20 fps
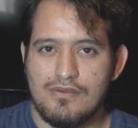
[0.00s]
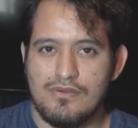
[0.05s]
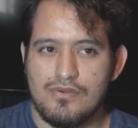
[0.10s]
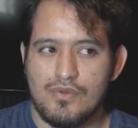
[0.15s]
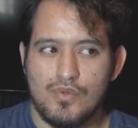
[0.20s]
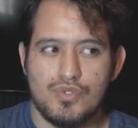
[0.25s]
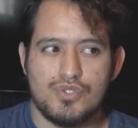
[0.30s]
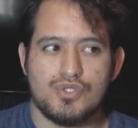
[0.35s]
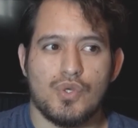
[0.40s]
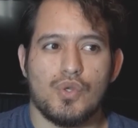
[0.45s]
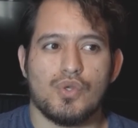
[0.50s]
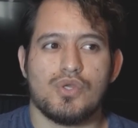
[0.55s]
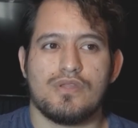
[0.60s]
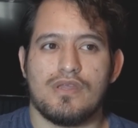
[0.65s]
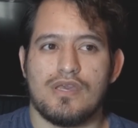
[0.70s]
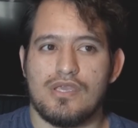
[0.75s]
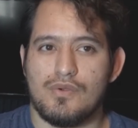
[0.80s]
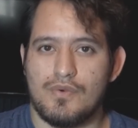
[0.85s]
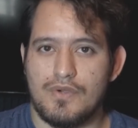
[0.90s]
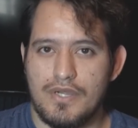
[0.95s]
Who told you
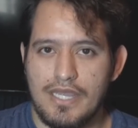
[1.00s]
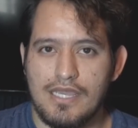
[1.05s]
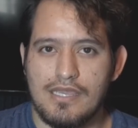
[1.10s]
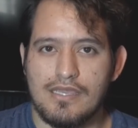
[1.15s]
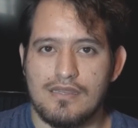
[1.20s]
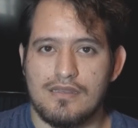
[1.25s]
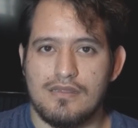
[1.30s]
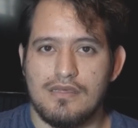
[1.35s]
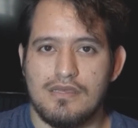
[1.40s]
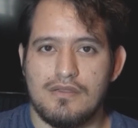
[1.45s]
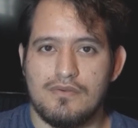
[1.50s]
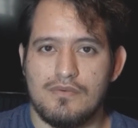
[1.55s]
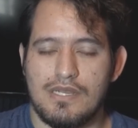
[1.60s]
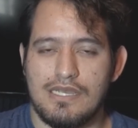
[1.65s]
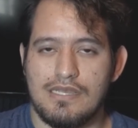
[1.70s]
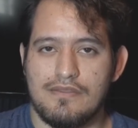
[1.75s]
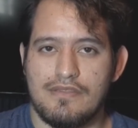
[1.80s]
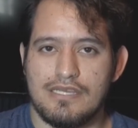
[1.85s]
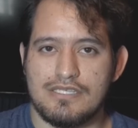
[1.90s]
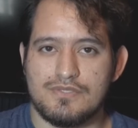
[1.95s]
that you were naked,
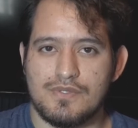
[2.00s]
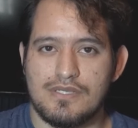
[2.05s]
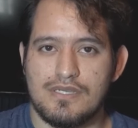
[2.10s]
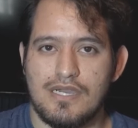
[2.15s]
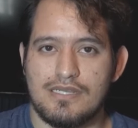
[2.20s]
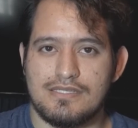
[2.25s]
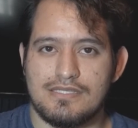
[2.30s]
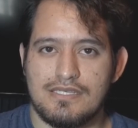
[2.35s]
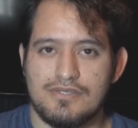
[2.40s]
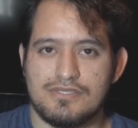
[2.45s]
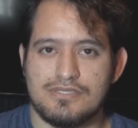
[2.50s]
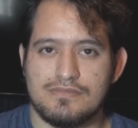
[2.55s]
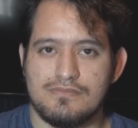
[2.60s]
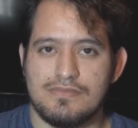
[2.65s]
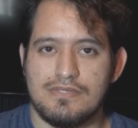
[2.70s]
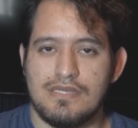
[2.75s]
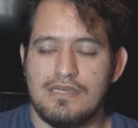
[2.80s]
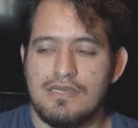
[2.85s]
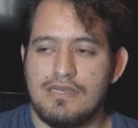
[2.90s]
right? That's what God tells them.